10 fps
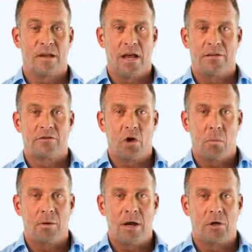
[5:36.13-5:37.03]
In the
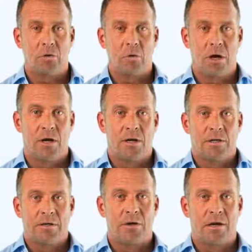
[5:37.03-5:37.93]
top right corner,
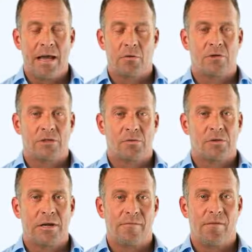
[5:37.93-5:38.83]
you can now
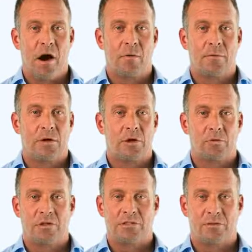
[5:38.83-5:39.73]
choose the environment
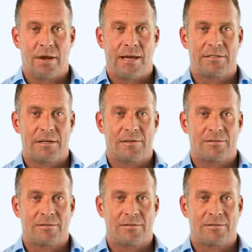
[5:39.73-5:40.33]
you just created.